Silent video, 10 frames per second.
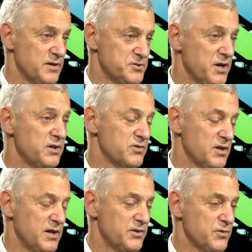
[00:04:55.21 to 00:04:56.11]
Chinese
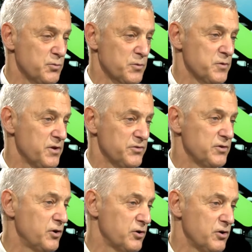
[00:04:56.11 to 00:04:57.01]
clients that work with us
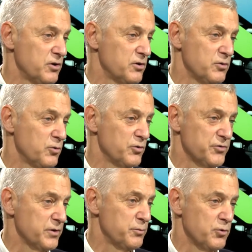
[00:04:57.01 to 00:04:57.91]
in Hong Kong or
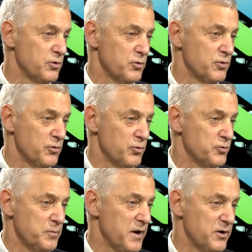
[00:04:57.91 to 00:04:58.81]
Singapore or
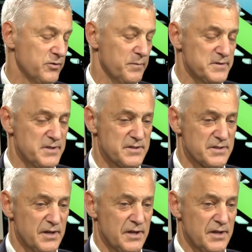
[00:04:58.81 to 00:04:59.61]
Dubai or someplace else